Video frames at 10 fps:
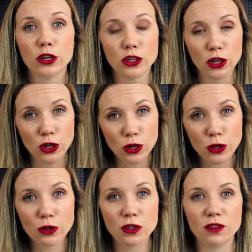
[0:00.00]
to
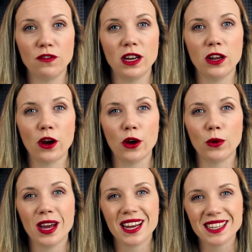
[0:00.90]
use
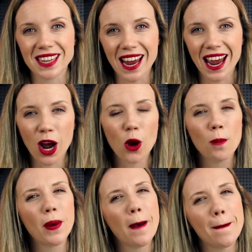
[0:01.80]
video to
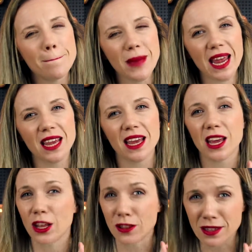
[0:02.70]
help make
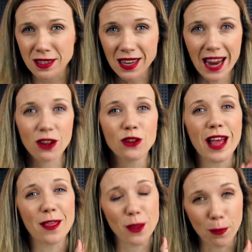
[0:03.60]
the sale
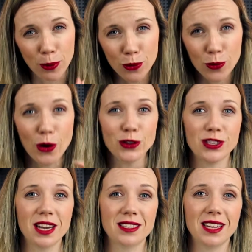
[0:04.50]
and the
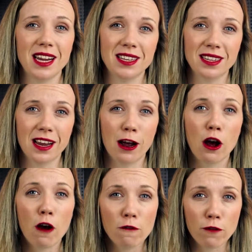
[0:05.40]
process easier
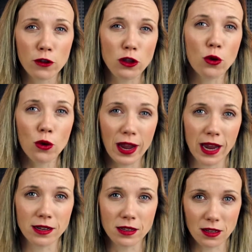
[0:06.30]
for your
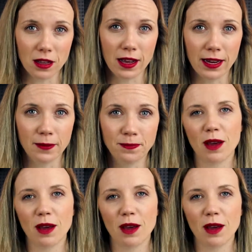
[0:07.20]
end client.